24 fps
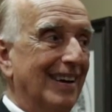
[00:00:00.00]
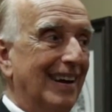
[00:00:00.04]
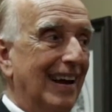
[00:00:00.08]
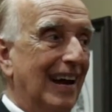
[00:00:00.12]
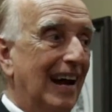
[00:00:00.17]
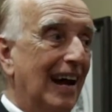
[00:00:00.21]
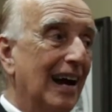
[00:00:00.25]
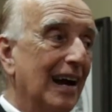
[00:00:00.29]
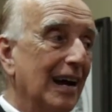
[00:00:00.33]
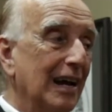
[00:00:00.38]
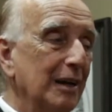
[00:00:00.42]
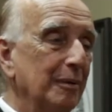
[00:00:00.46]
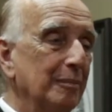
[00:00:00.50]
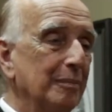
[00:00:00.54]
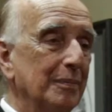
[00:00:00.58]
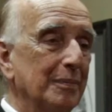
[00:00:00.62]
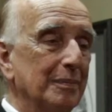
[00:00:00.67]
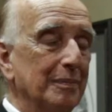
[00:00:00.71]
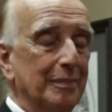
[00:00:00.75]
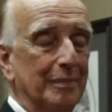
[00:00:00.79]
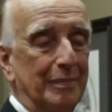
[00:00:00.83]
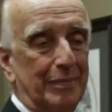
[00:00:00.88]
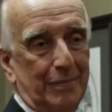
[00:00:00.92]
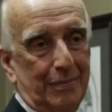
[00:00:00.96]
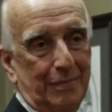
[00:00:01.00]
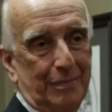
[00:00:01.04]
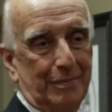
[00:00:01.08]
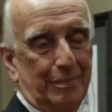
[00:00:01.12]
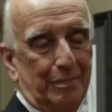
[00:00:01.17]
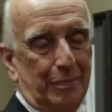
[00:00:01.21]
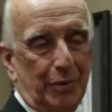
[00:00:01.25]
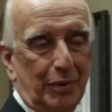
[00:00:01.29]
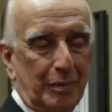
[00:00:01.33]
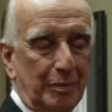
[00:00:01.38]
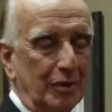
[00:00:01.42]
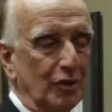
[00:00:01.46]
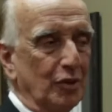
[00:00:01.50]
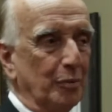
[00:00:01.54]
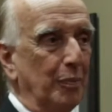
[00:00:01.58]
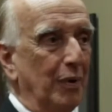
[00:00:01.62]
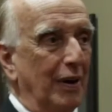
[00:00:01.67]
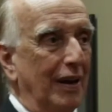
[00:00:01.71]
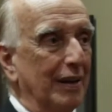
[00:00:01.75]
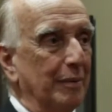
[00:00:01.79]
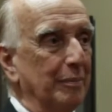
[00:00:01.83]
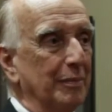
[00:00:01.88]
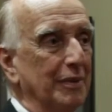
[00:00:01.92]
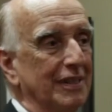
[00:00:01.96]
I'm pretty much a
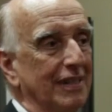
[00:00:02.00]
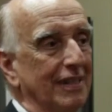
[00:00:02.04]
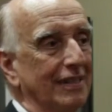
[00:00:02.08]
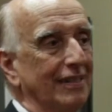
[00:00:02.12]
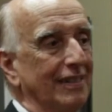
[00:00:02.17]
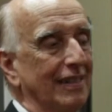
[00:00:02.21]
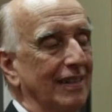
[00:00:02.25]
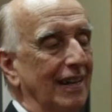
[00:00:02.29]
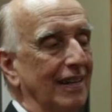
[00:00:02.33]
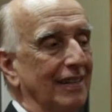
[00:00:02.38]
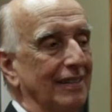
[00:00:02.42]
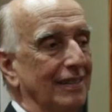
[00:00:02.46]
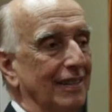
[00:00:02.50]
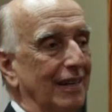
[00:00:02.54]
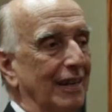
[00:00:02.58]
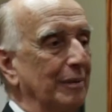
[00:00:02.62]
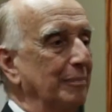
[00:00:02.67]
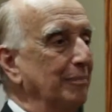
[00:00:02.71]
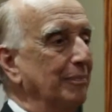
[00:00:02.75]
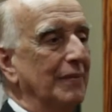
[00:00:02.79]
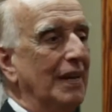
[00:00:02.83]
pragmatist, and I say,